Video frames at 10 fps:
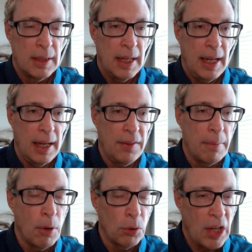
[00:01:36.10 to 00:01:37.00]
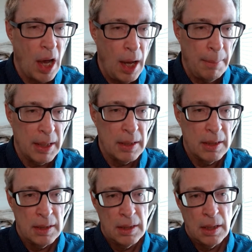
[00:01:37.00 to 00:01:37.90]
And the most common
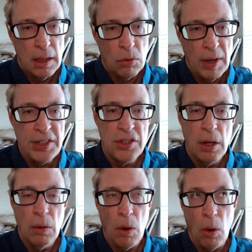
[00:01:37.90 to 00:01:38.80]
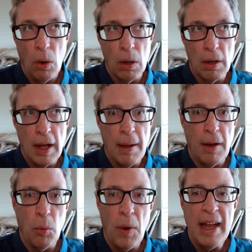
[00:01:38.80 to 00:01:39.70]
ratio or
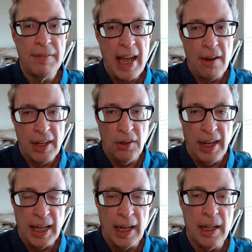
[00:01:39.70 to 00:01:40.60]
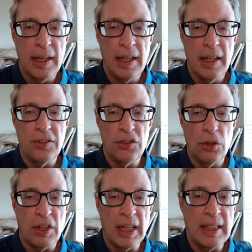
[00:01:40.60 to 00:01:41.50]
way of calculating it is
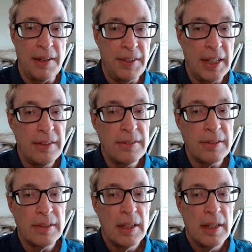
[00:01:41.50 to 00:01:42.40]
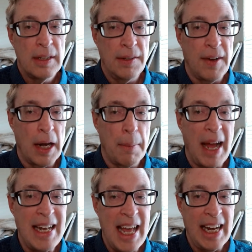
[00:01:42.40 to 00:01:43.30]
using dividends divided
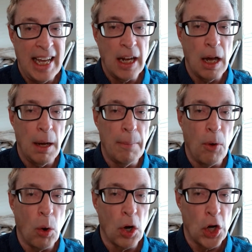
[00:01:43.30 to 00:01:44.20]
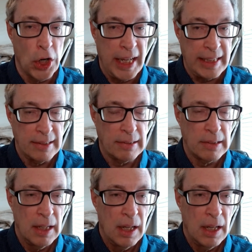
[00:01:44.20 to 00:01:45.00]
by net income or earnings.